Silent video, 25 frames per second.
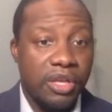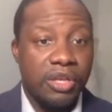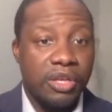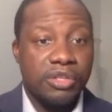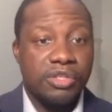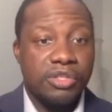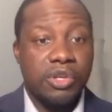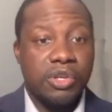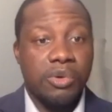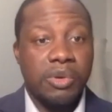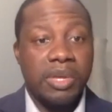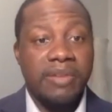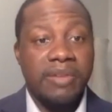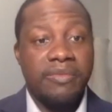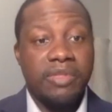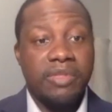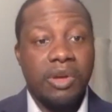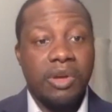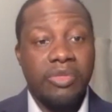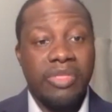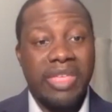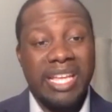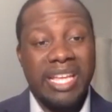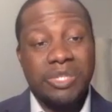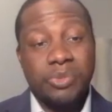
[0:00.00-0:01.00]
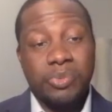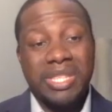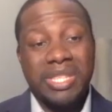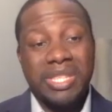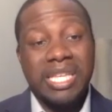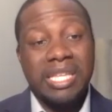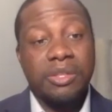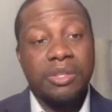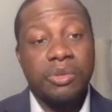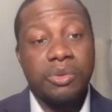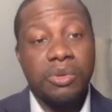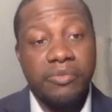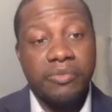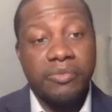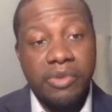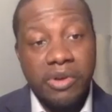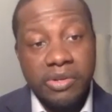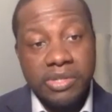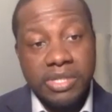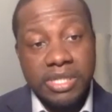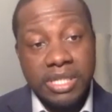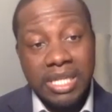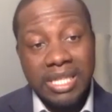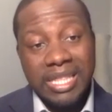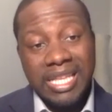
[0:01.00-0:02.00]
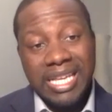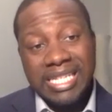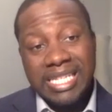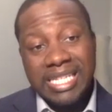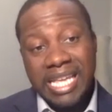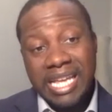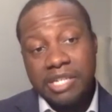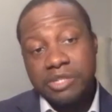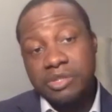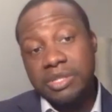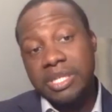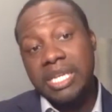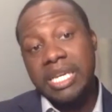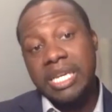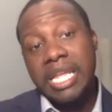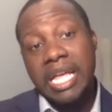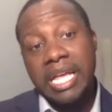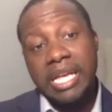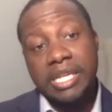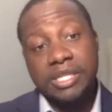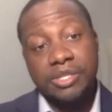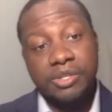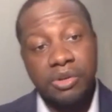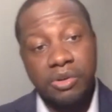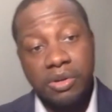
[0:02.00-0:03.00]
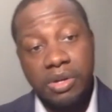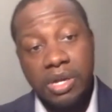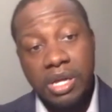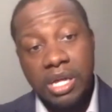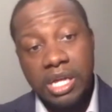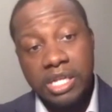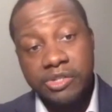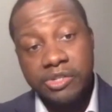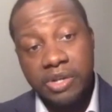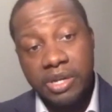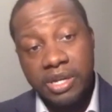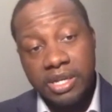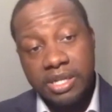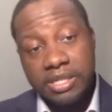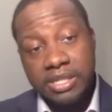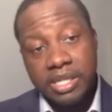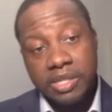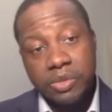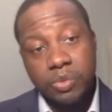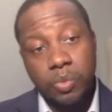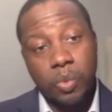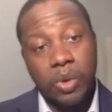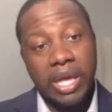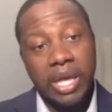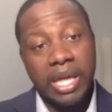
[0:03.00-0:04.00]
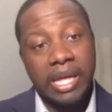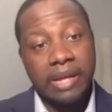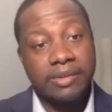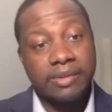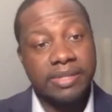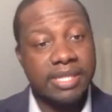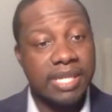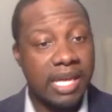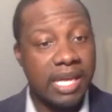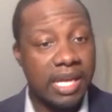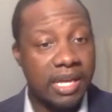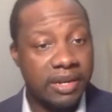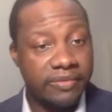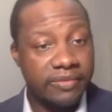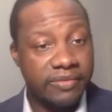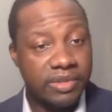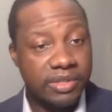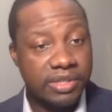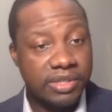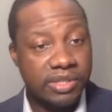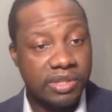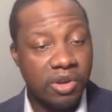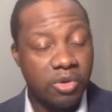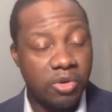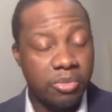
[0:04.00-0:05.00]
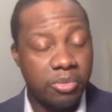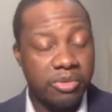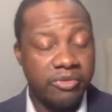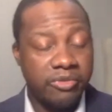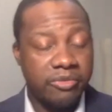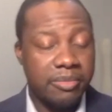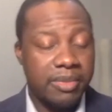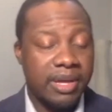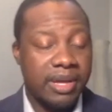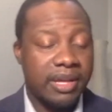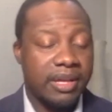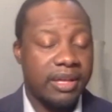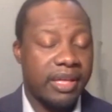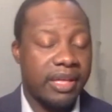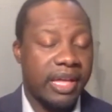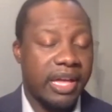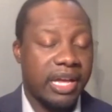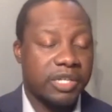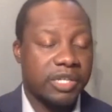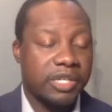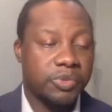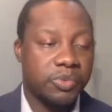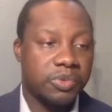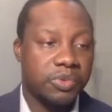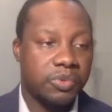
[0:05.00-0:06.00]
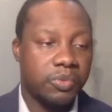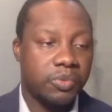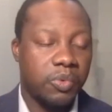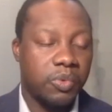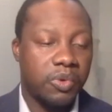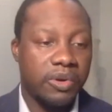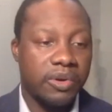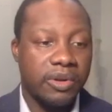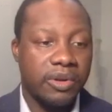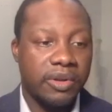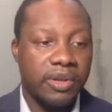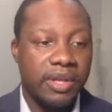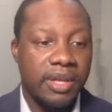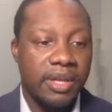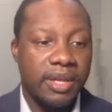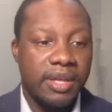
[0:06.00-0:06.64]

So even though that's within the university, that's actually an external contract because that's way outside of the scope of my actual work.